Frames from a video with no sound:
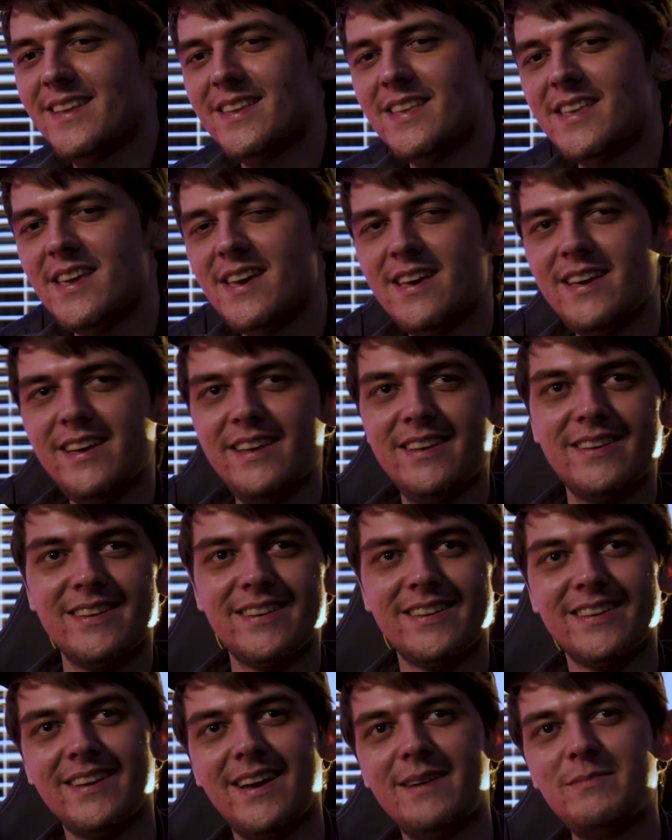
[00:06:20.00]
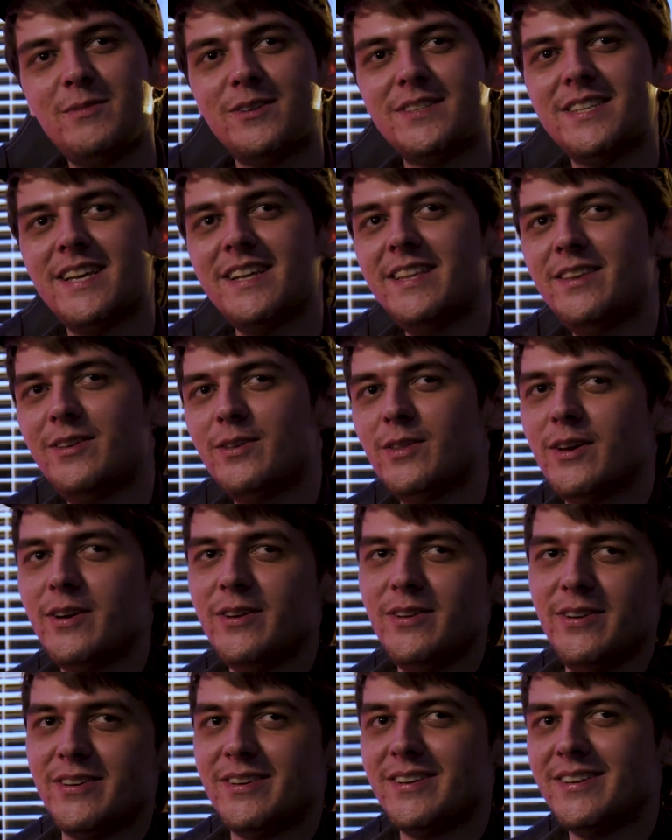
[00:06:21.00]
Yeah. I'm not telling you though.